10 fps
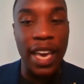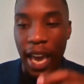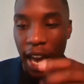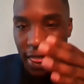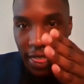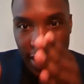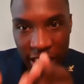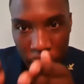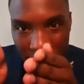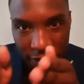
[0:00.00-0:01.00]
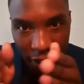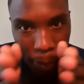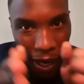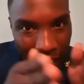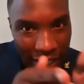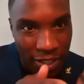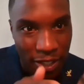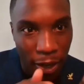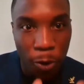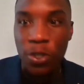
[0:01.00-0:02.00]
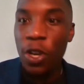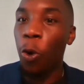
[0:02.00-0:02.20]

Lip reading: On these specific pockets and zones,